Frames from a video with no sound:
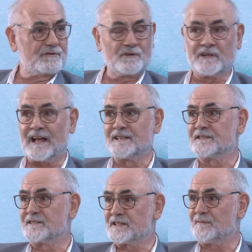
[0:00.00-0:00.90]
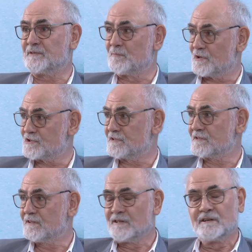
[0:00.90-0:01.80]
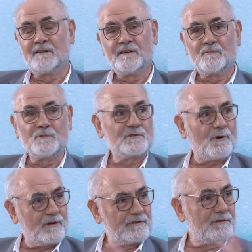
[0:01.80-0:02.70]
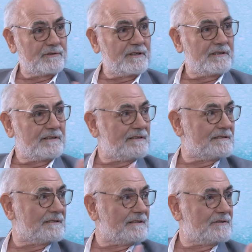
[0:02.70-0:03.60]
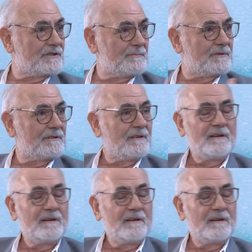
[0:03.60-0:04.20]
on health and safety measures with all the utilities in Egypt.